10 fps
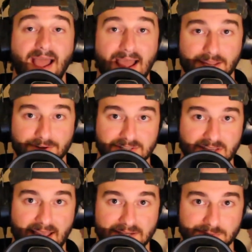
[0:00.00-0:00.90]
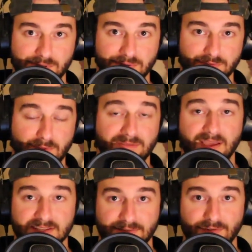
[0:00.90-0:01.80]
accuracy attribute for my
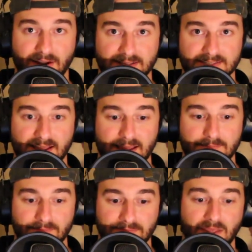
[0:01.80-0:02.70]
Fantasy Frankenstein.